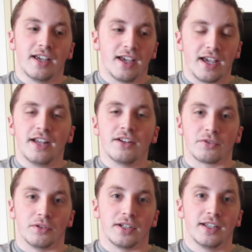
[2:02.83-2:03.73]

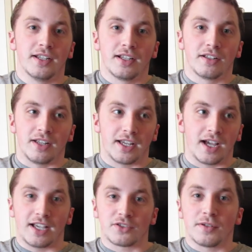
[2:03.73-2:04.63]
Android, like
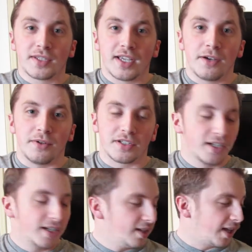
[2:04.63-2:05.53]
Ice Cream
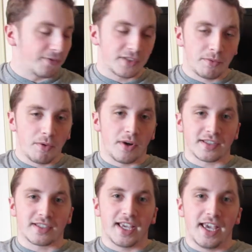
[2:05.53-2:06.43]
Sandwich. Like if someone wants
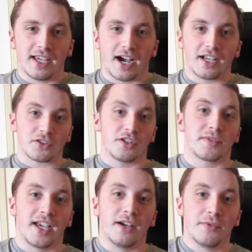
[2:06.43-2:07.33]
to take Ice Cream
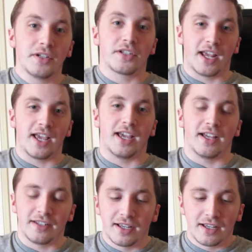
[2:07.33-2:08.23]
Sandwich
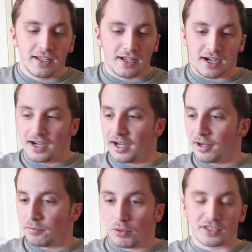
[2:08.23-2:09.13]
and
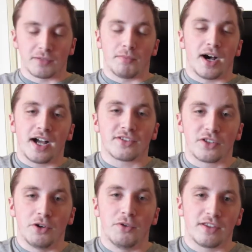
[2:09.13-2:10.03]
uh, put some mods
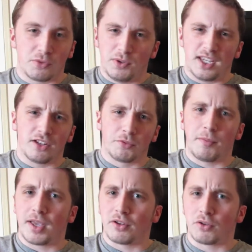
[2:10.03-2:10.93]
to it, tweak it a little bit,
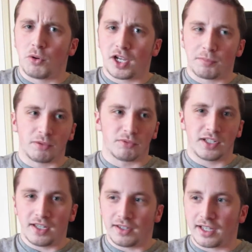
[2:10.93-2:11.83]
make it a little quicker, but
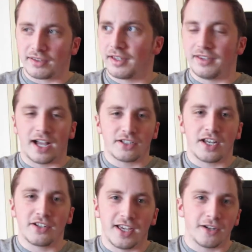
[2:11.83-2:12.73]
really not, not
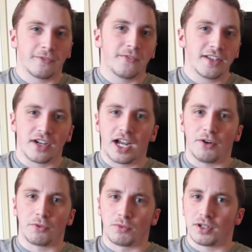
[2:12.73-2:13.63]
change the interface or
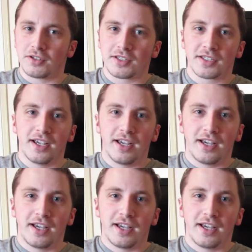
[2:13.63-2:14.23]
how it works,